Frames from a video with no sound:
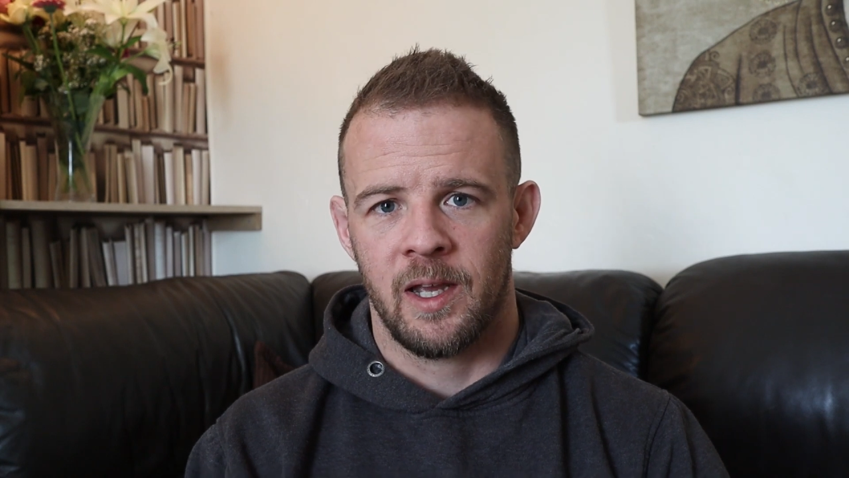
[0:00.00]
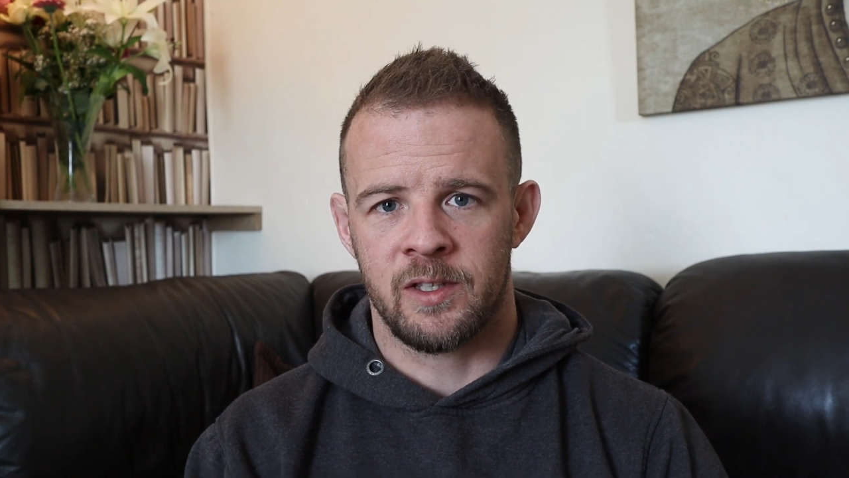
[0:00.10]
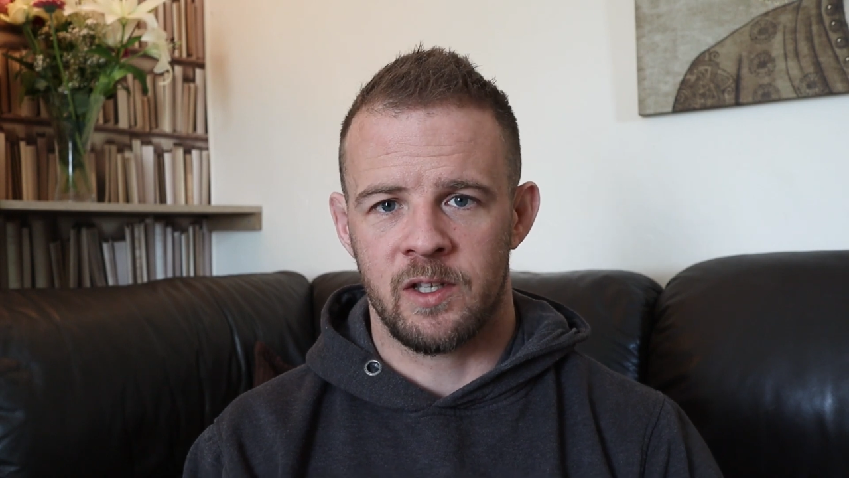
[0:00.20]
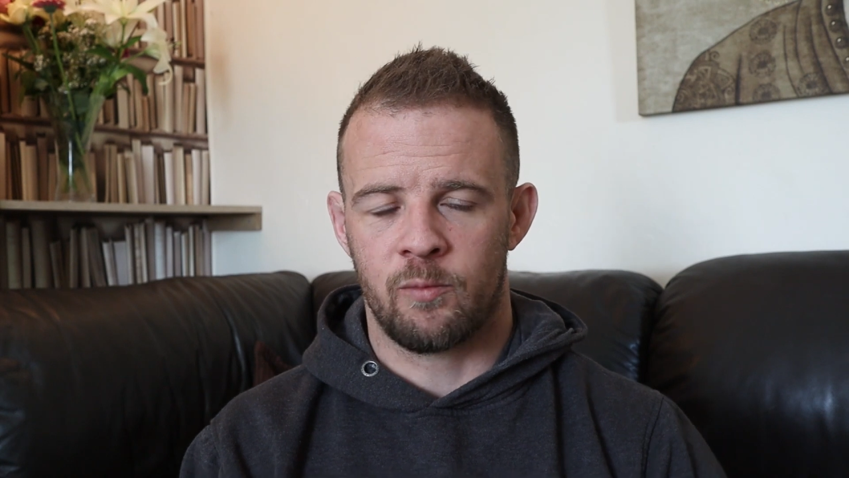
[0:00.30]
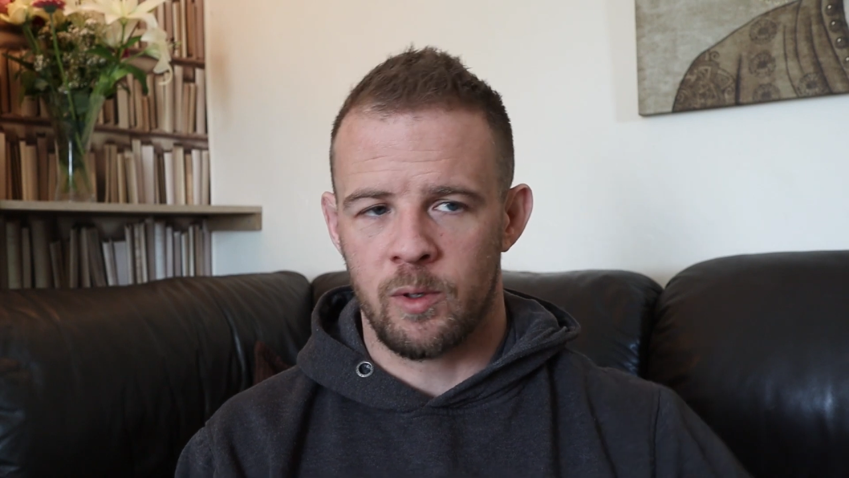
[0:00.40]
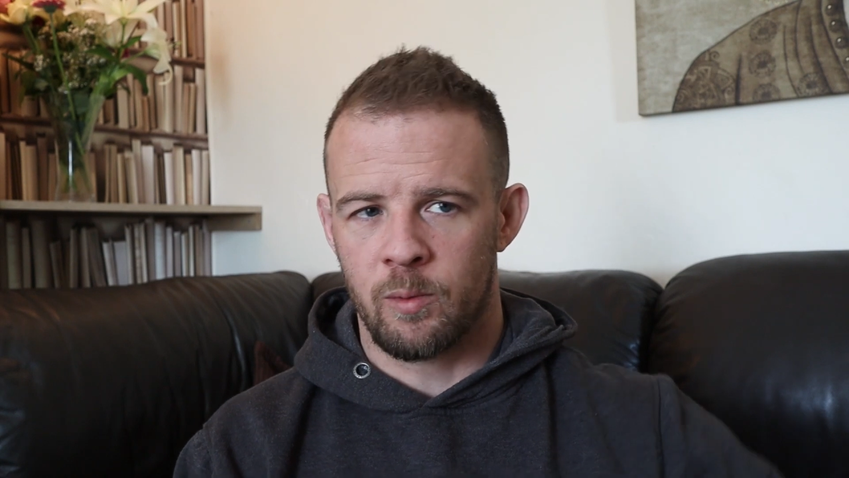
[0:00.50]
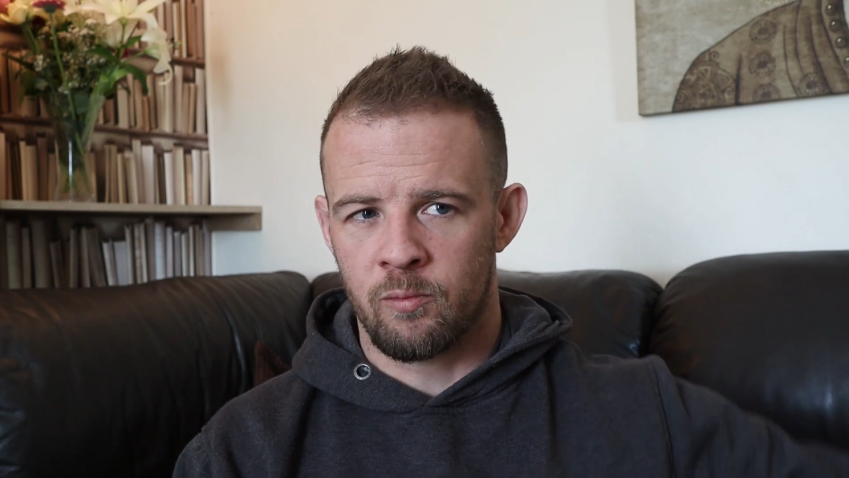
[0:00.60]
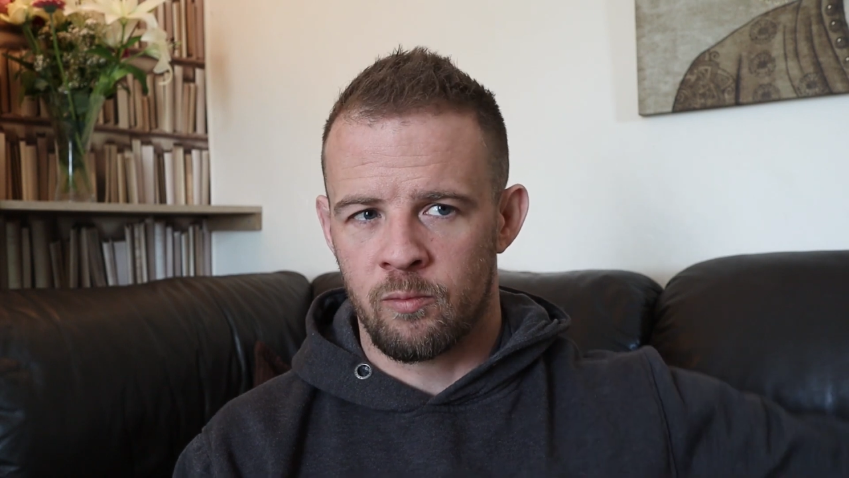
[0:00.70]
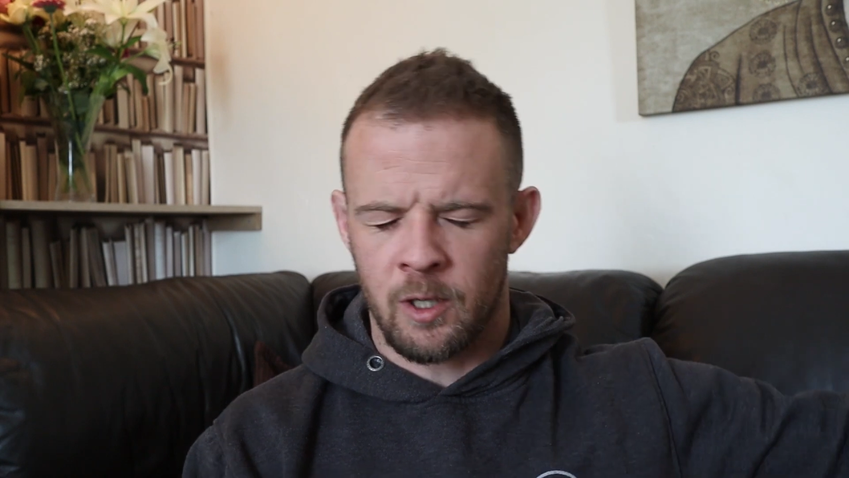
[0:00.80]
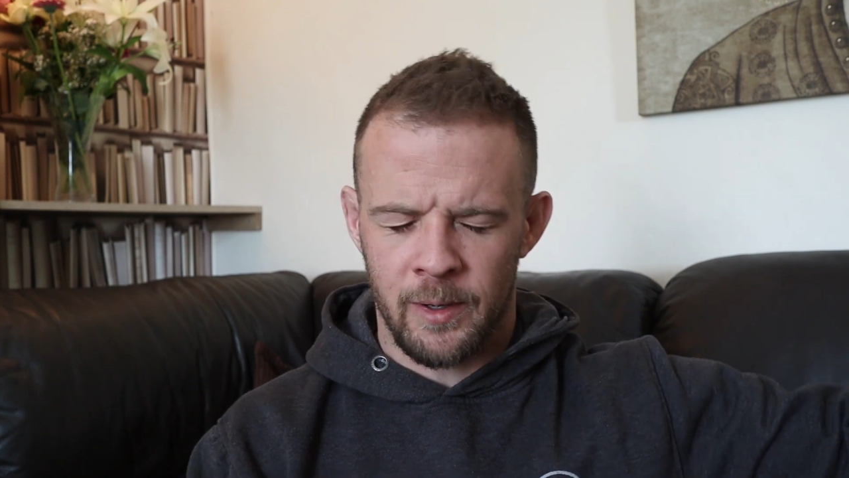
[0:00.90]
as if we
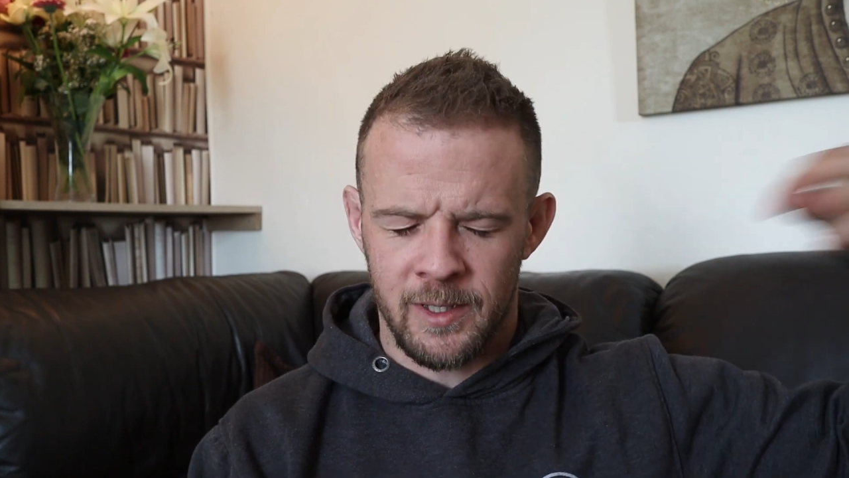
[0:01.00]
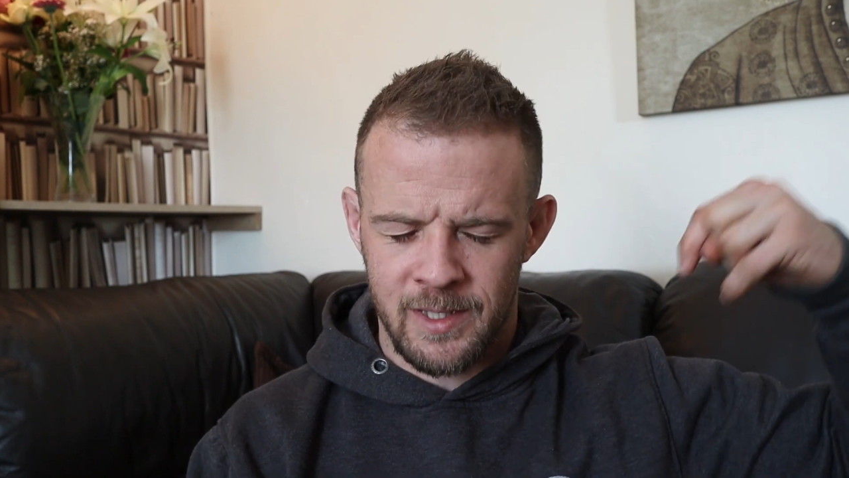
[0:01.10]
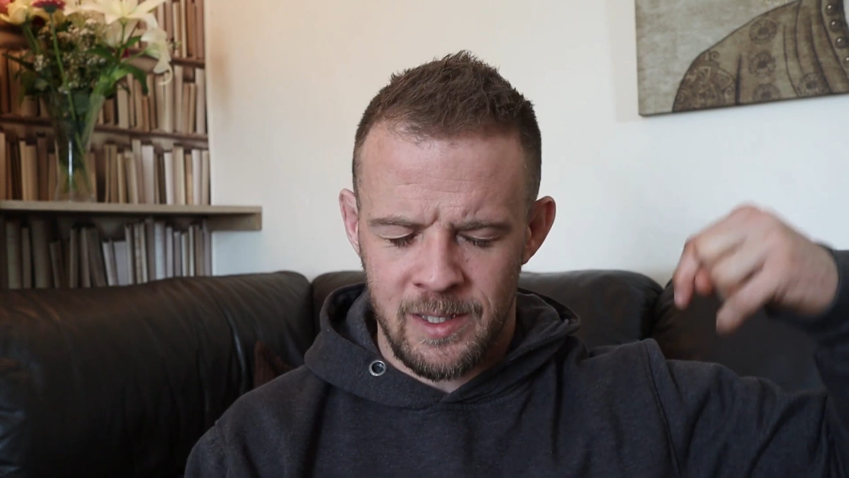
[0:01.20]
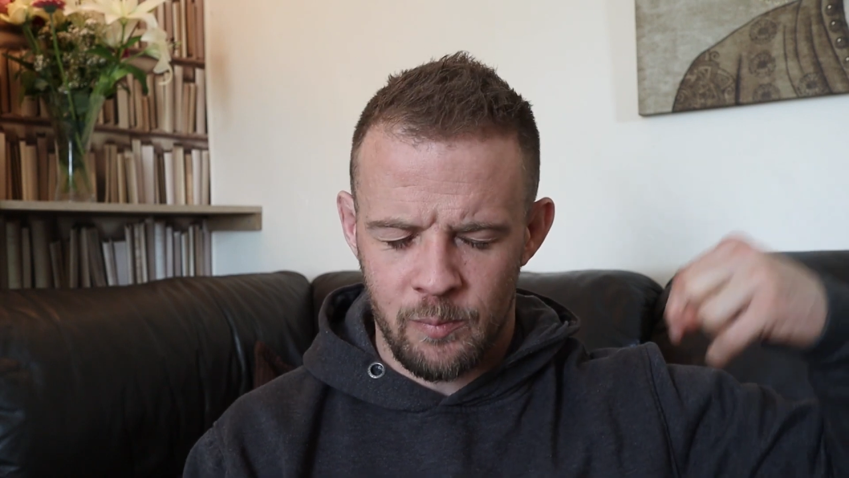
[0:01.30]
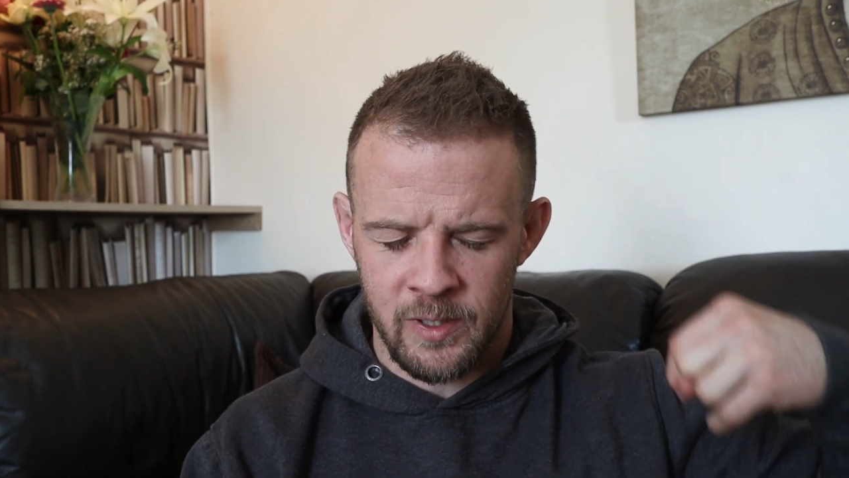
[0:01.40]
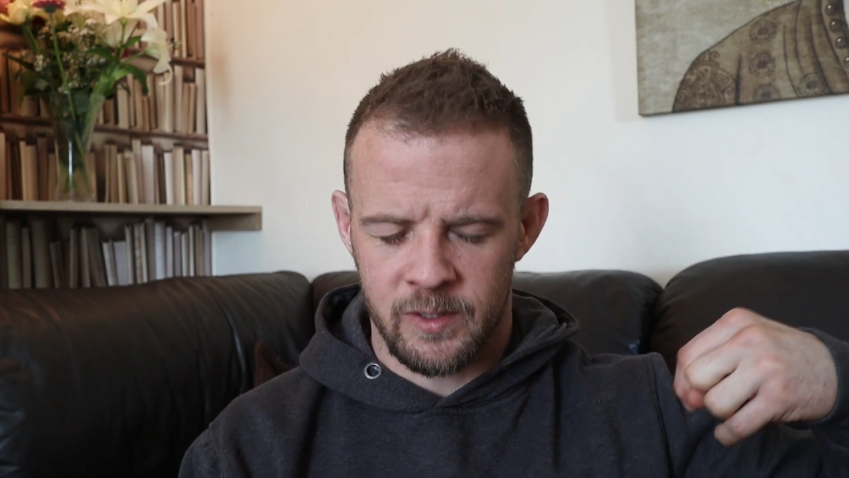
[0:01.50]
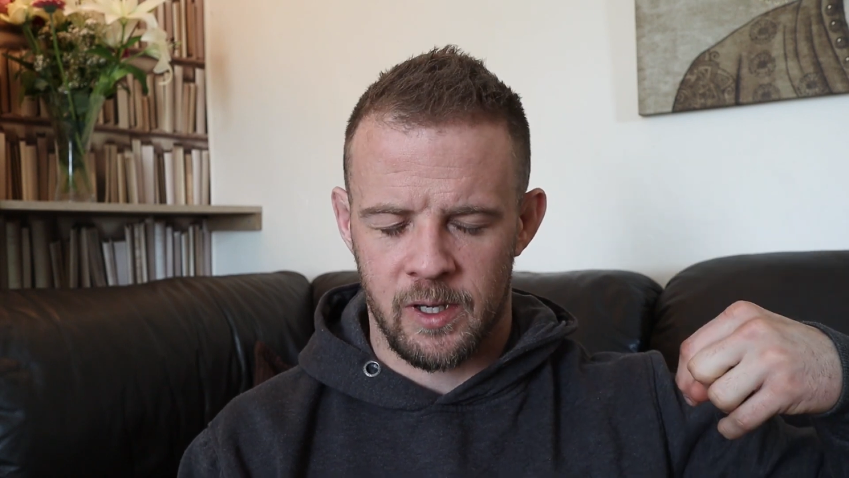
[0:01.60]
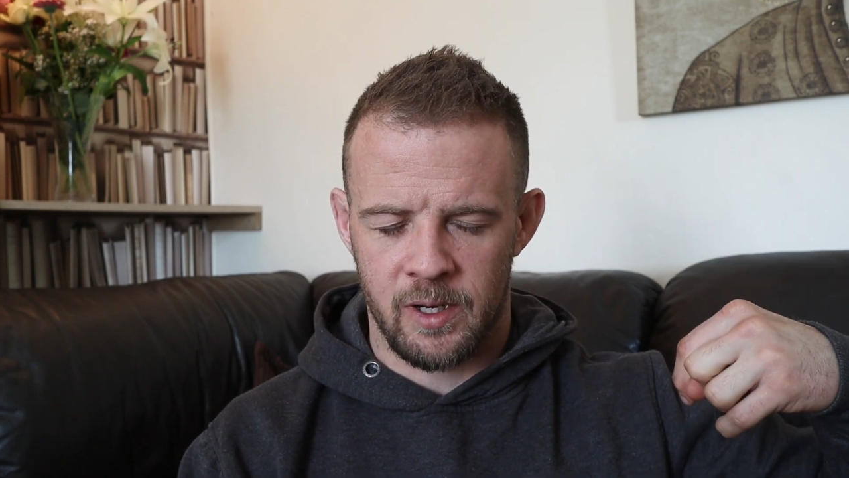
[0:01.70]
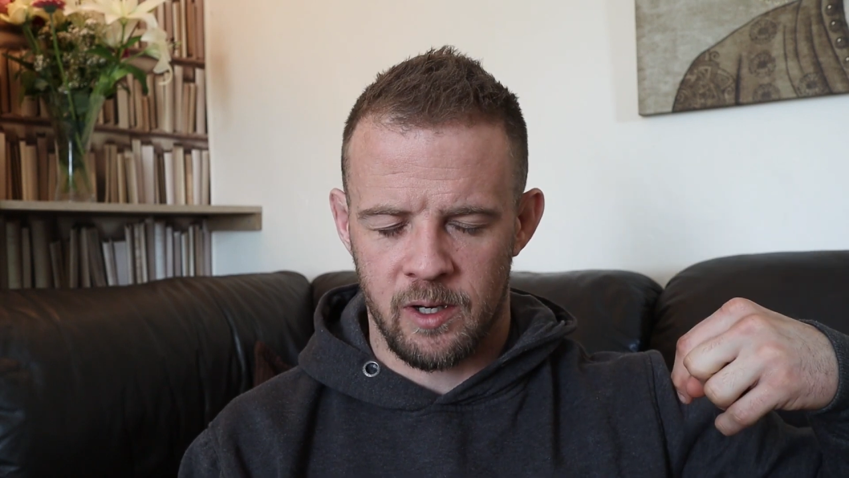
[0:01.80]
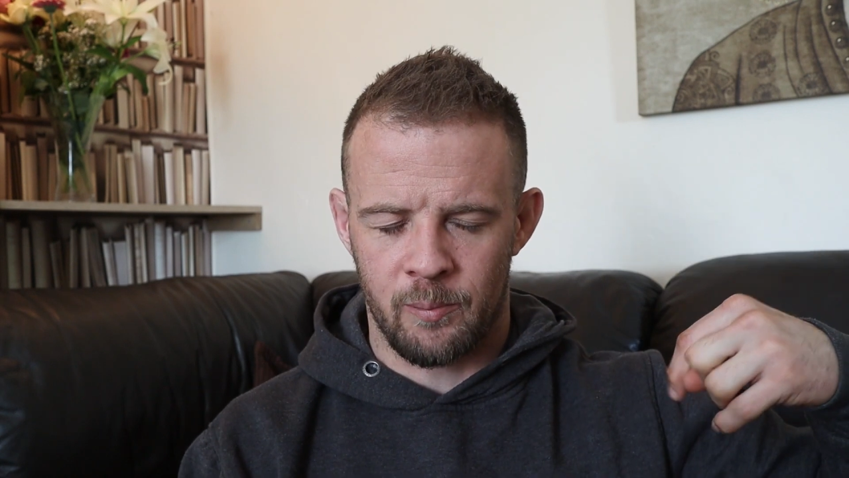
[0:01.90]
were going deep
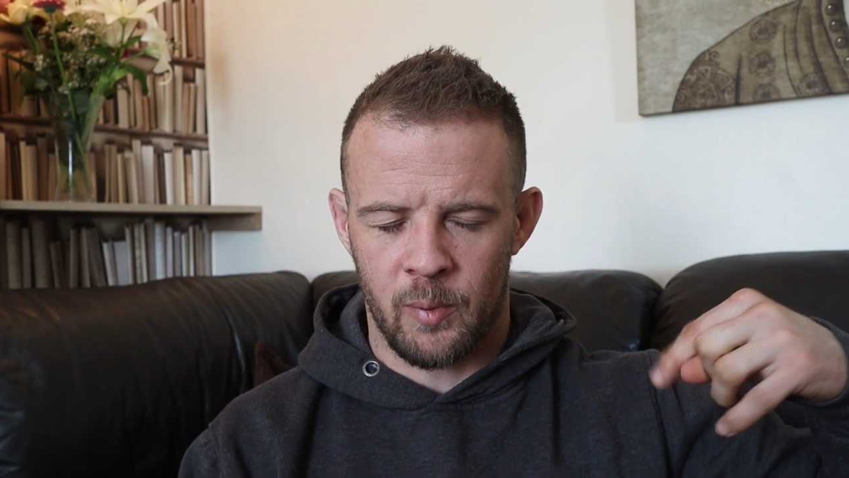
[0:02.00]
inside our